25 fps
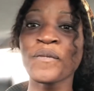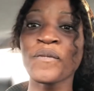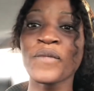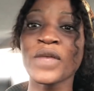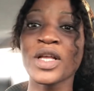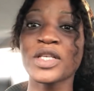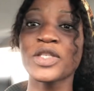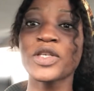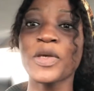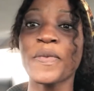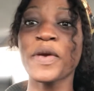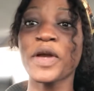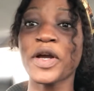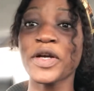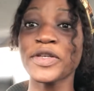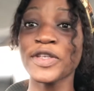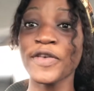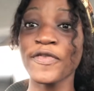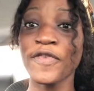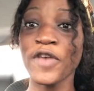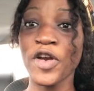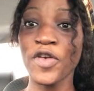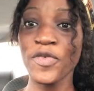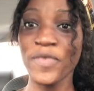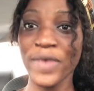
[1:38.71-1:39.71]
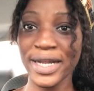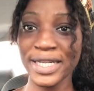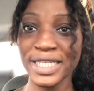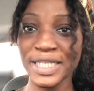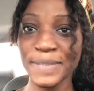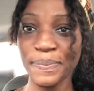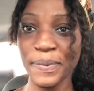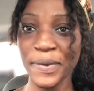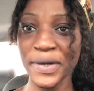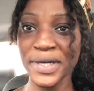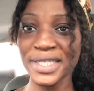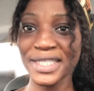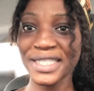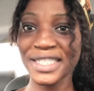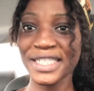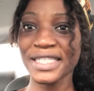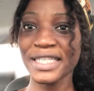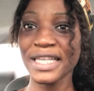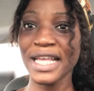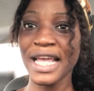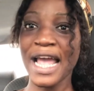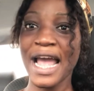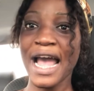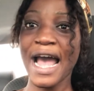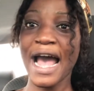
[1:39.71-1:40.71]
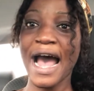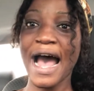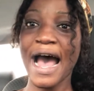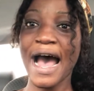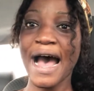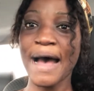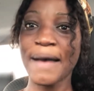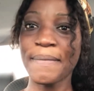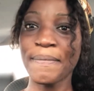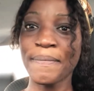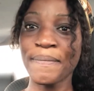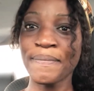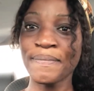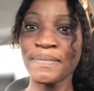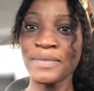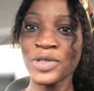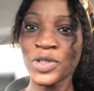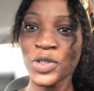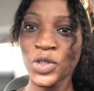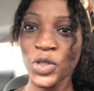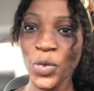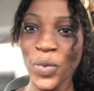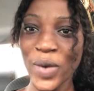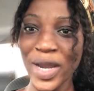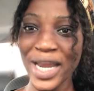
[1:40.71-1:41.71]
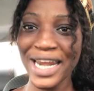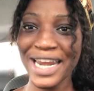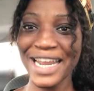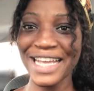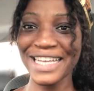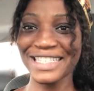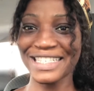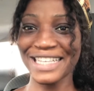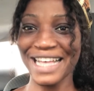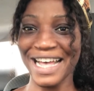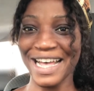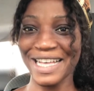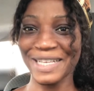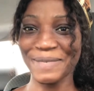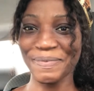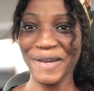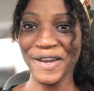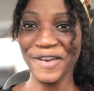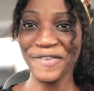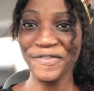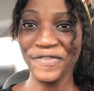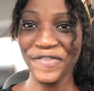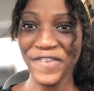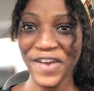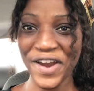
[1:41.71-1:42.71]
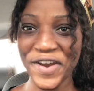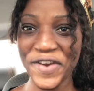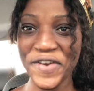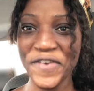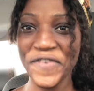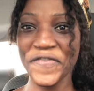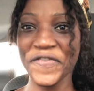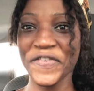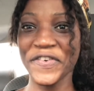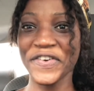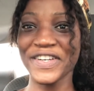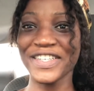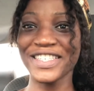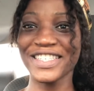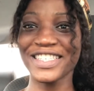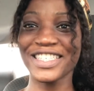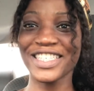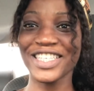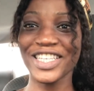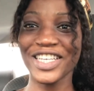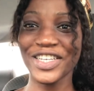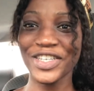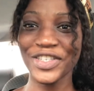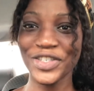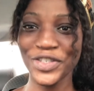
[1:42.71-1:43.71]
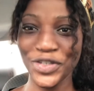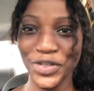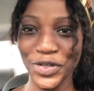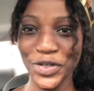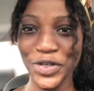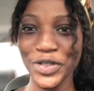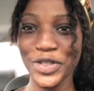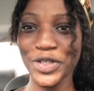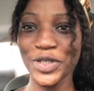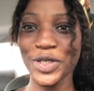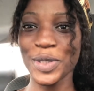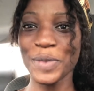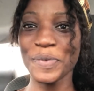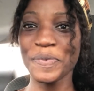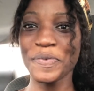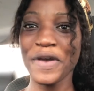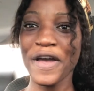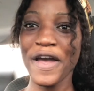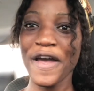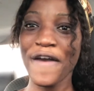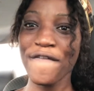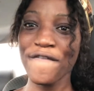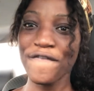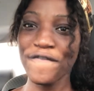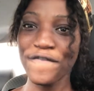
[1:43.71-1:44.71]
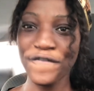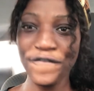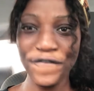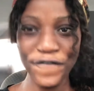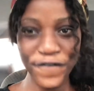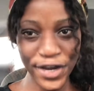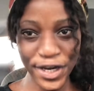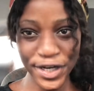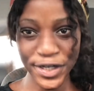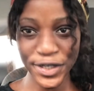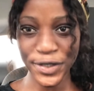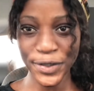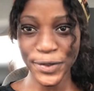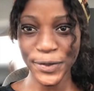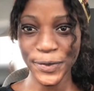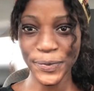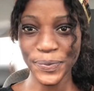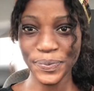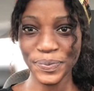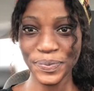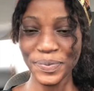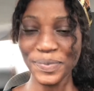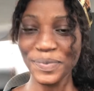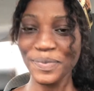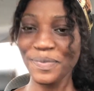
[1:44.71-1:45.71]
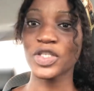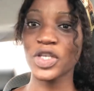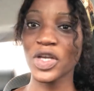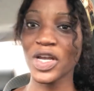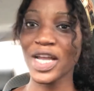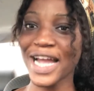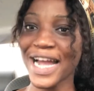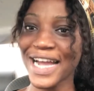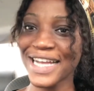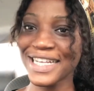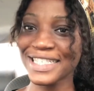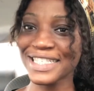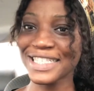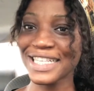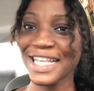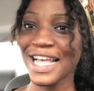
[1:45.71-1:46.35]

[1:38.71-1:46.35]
So because of your response, I'm doing this as my very first YouTube video. So guys,